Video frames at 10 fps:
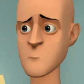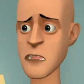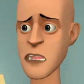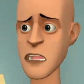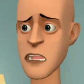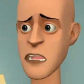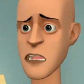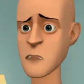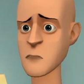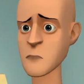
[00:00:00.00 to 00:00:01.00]
Uh-huh.
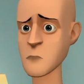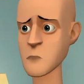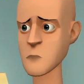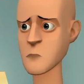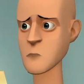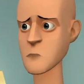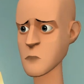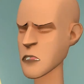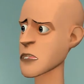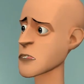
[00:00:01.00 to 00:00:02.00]

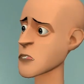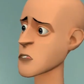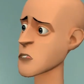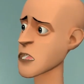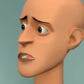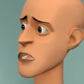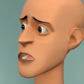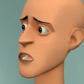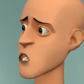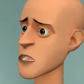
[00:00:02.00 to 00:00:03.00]
Yes, Dad, it's
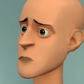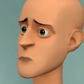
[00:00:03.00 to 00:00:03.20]
true.